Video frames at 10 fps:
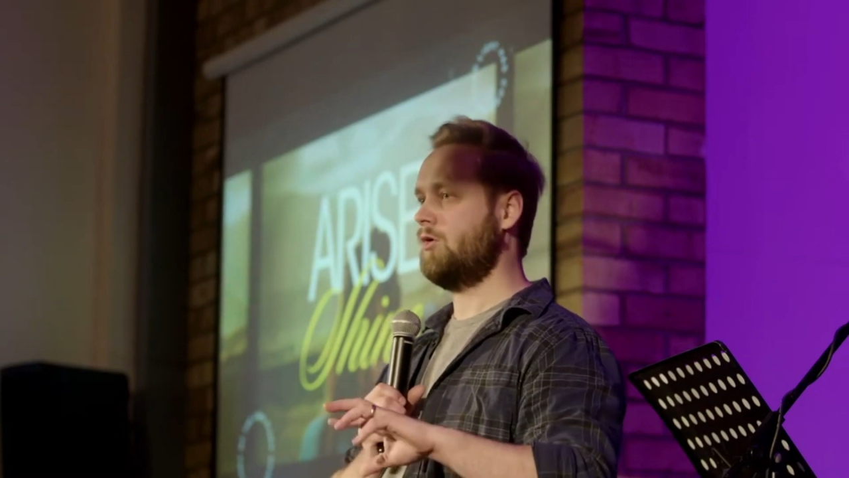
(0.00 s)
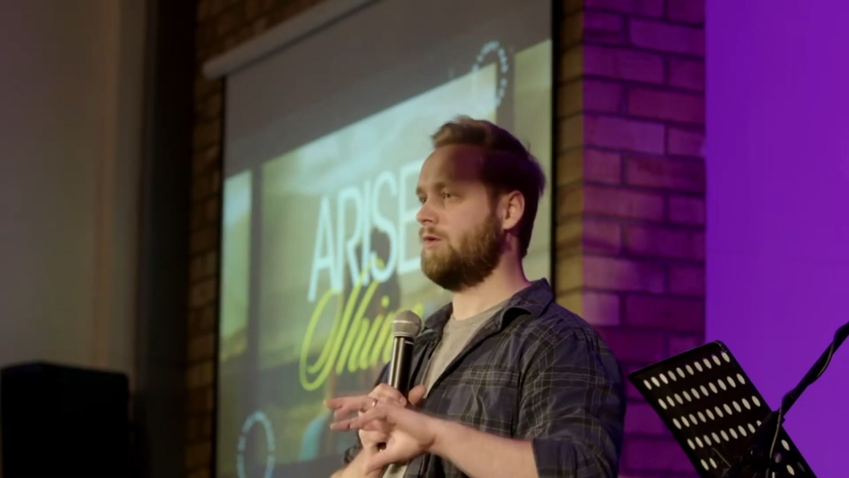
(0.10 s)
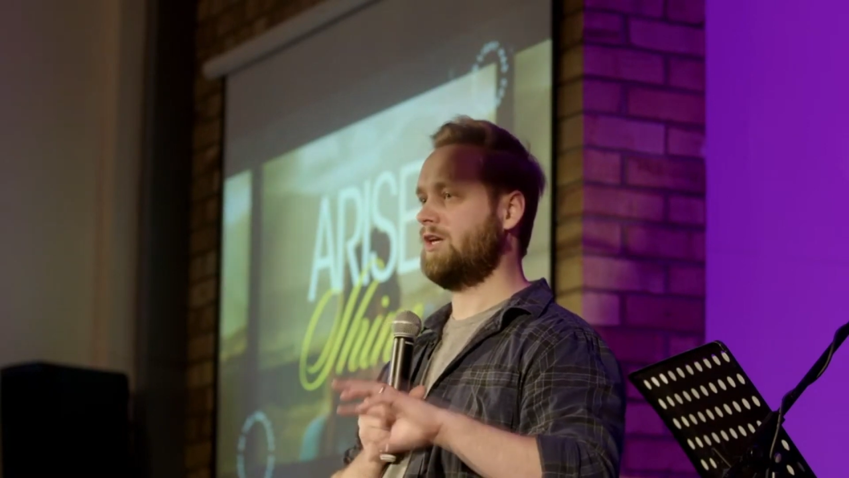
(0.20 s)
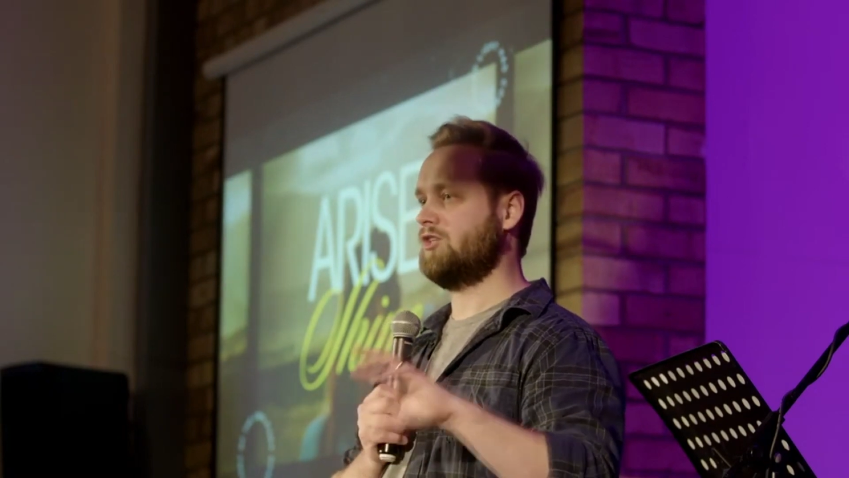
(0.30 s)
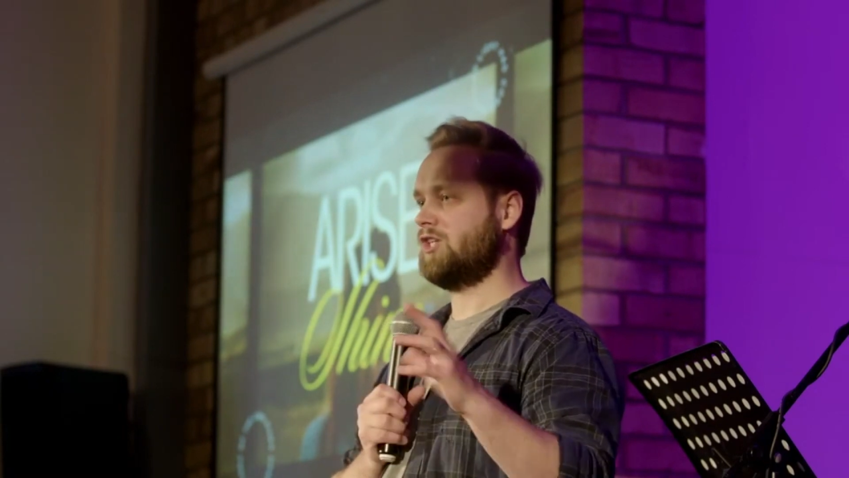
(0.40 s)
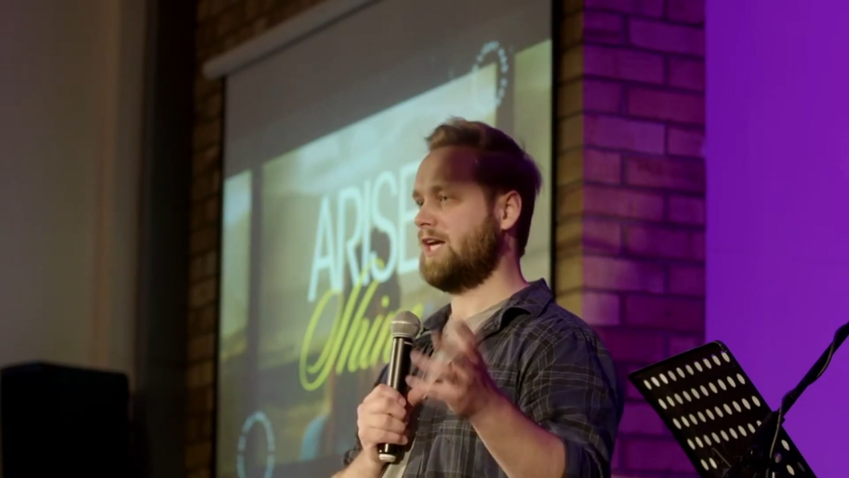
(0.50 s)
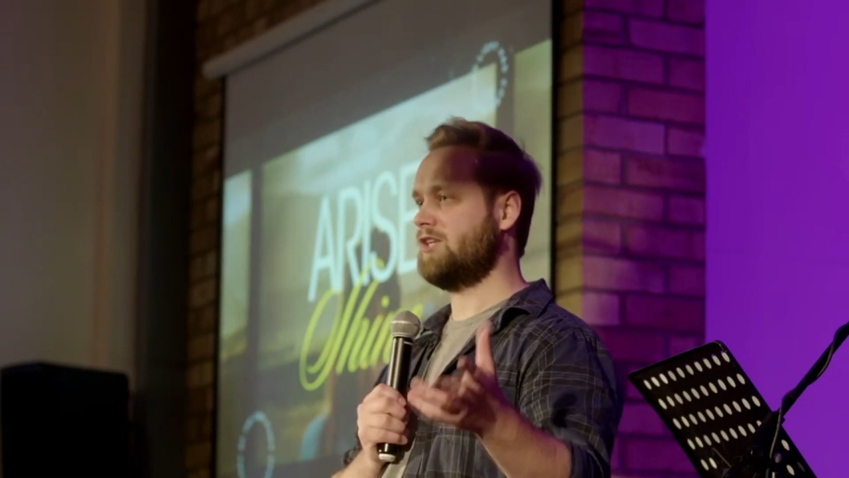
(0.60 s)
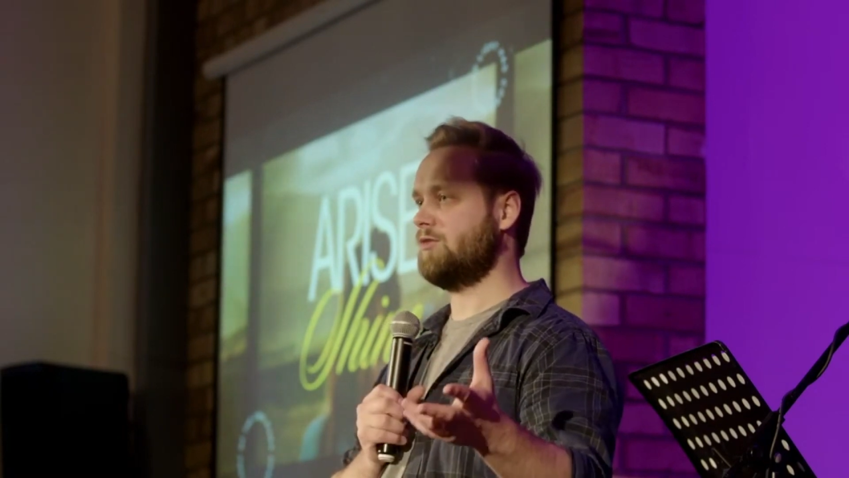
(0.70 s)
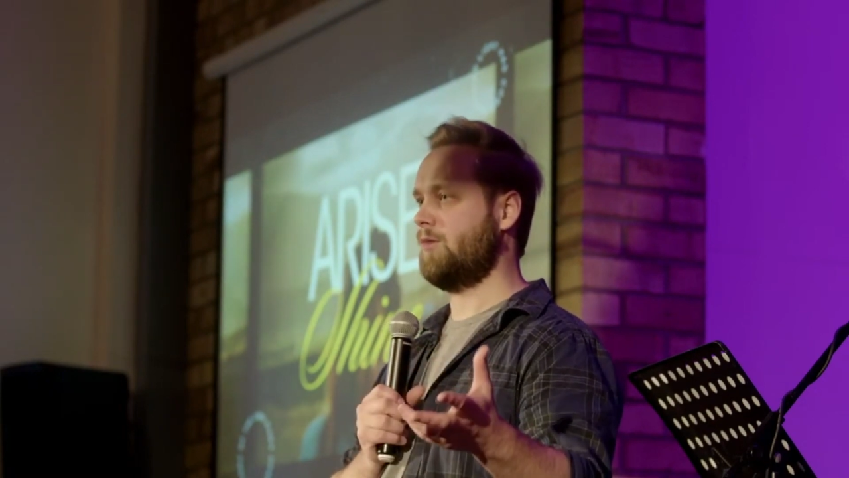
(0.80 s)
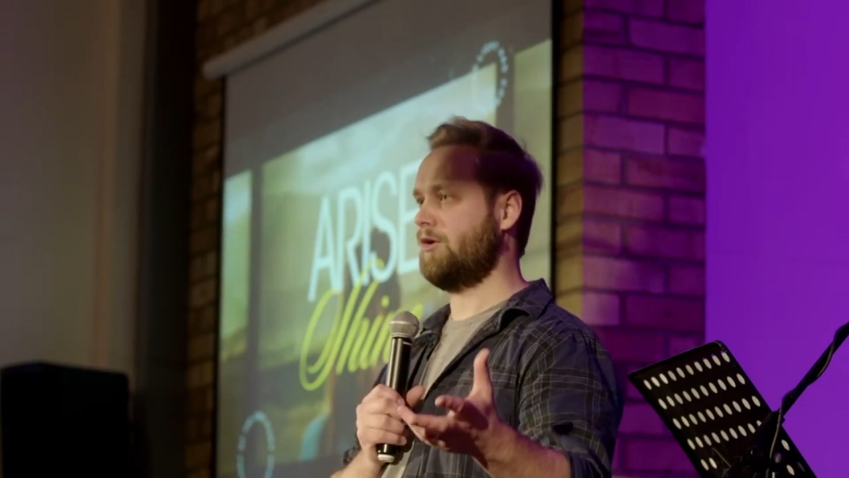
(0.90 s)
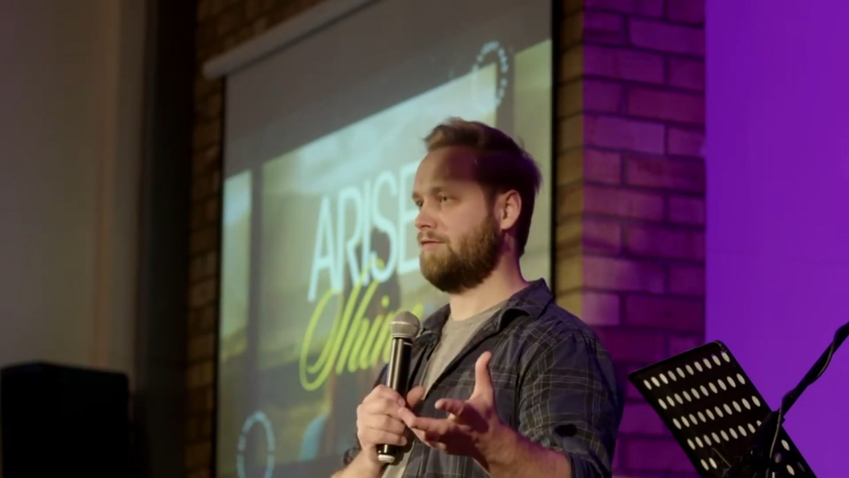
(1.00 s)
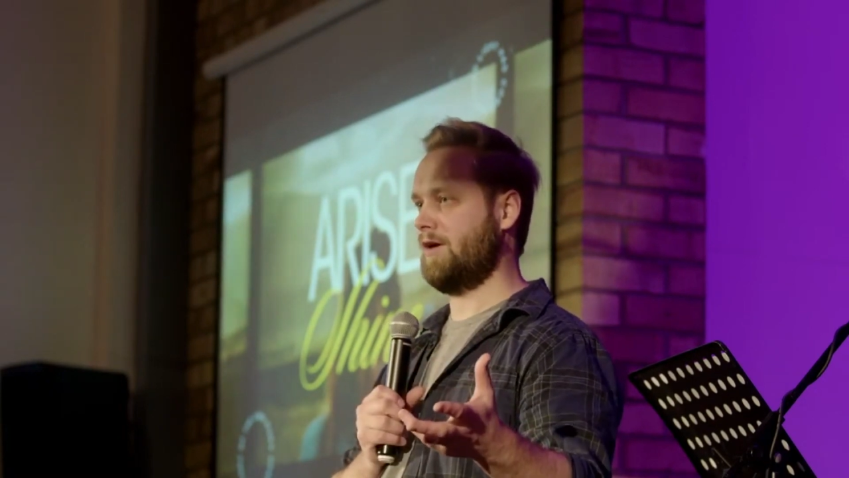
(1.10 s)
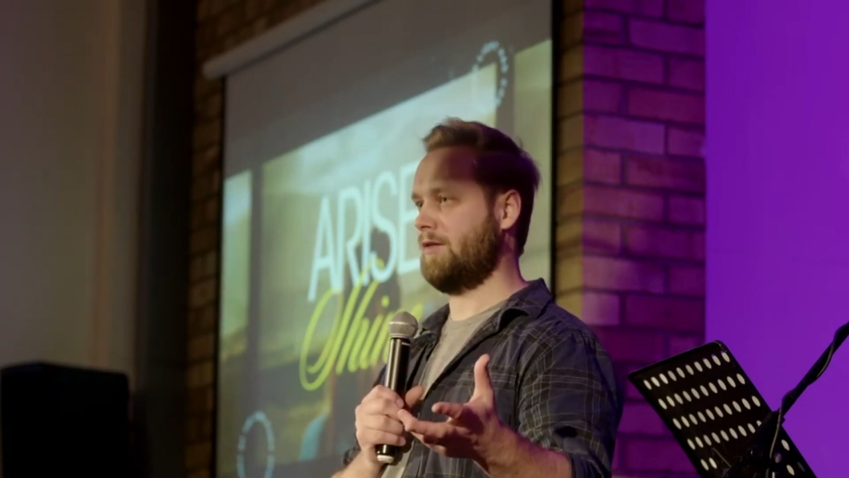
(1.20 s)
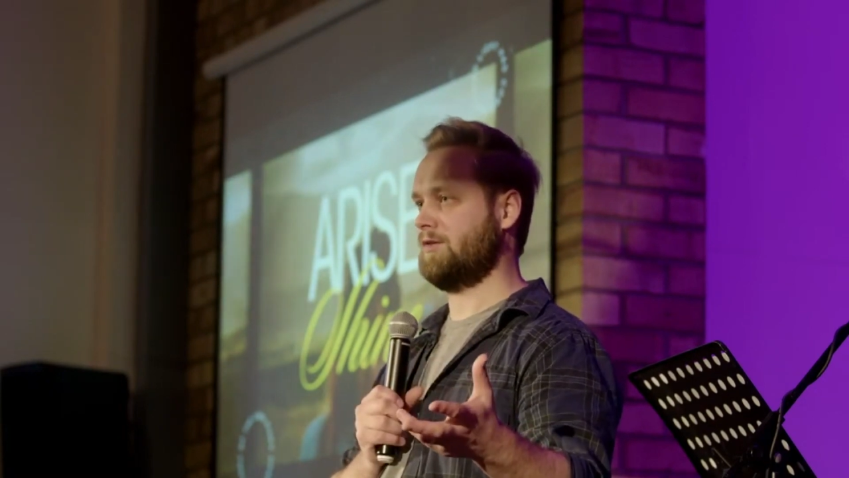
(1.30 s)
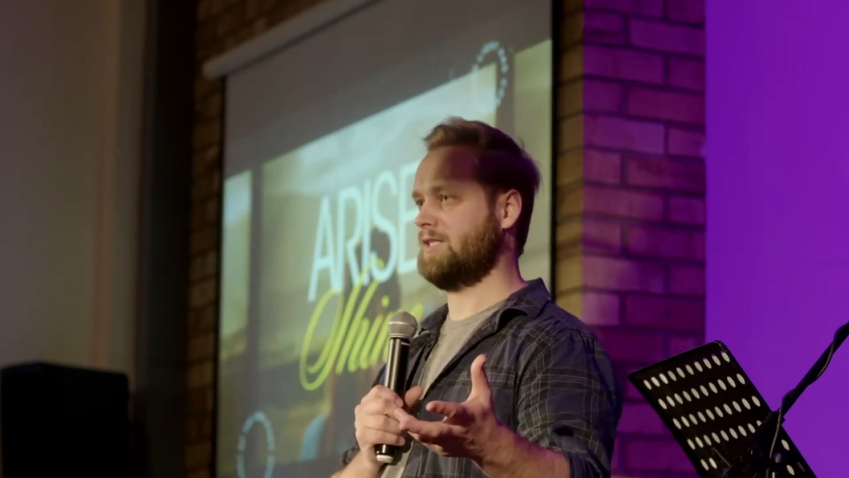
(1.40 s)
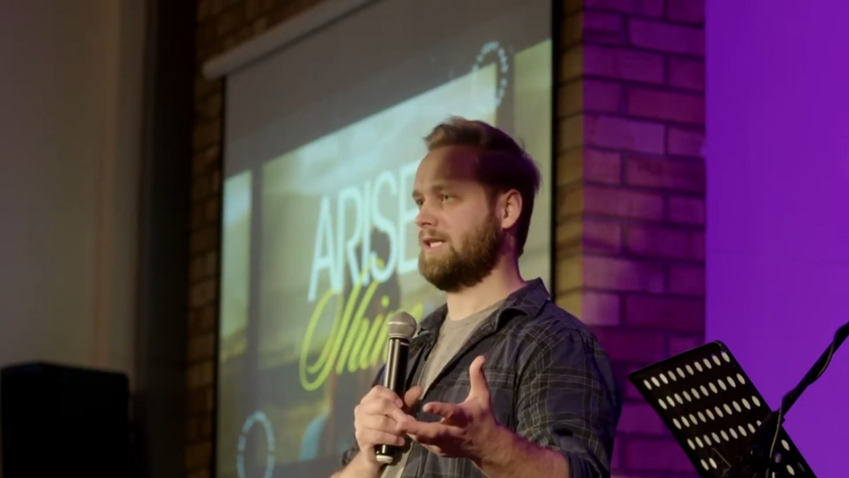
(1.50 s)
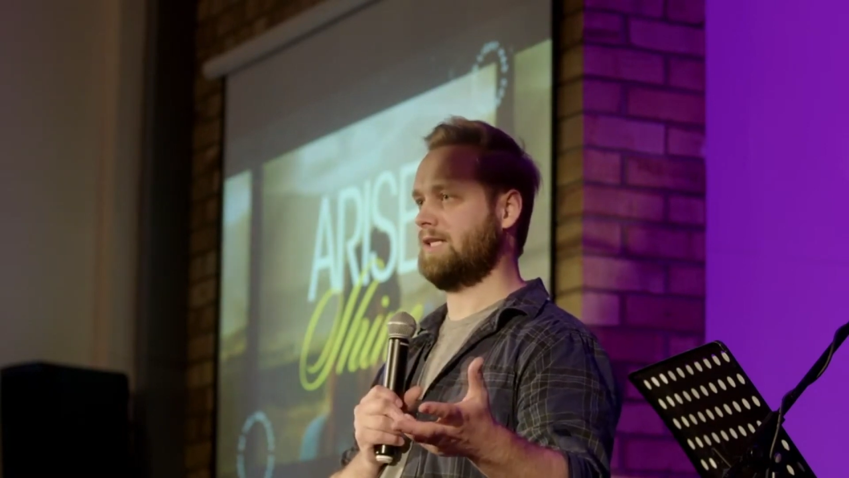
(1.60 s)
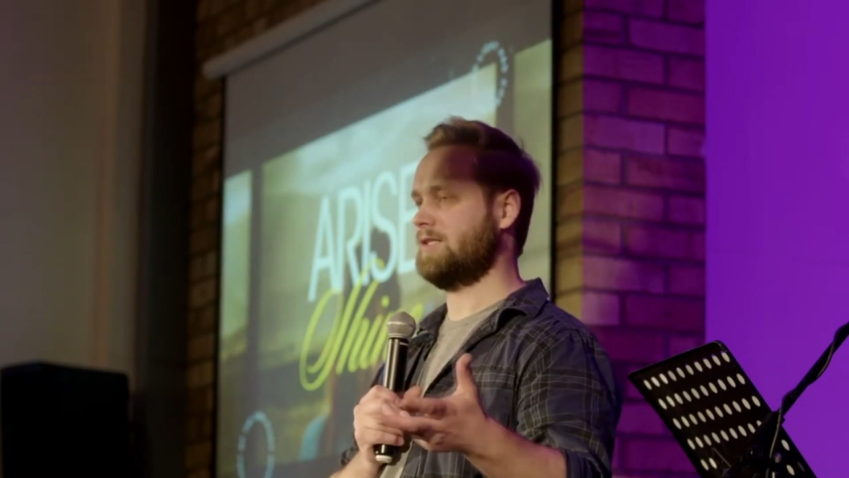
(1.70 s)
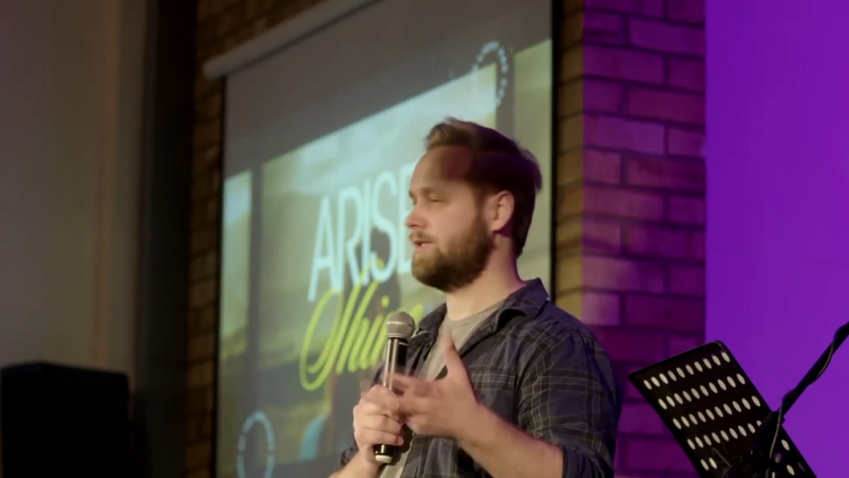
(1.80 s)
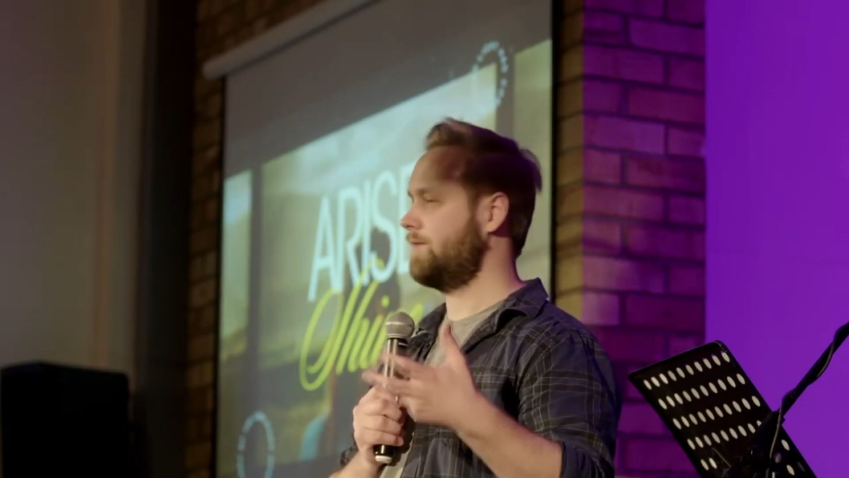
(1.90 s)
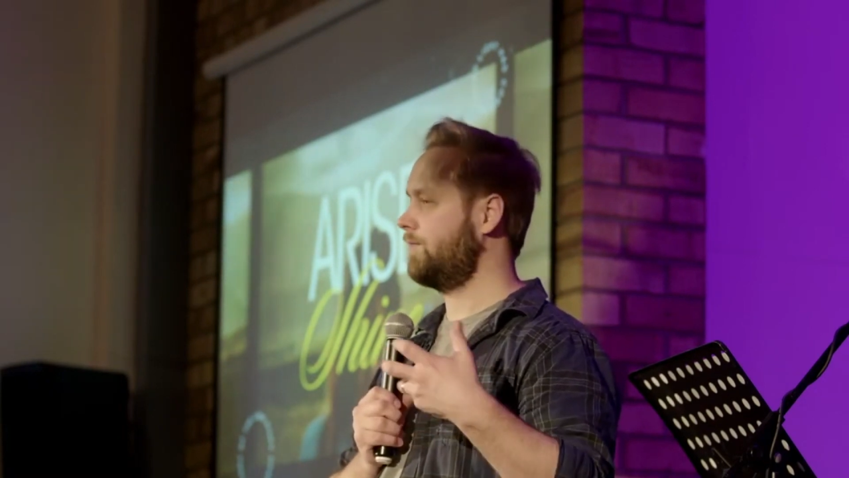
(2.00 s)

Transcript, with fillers: We can change and modify those things.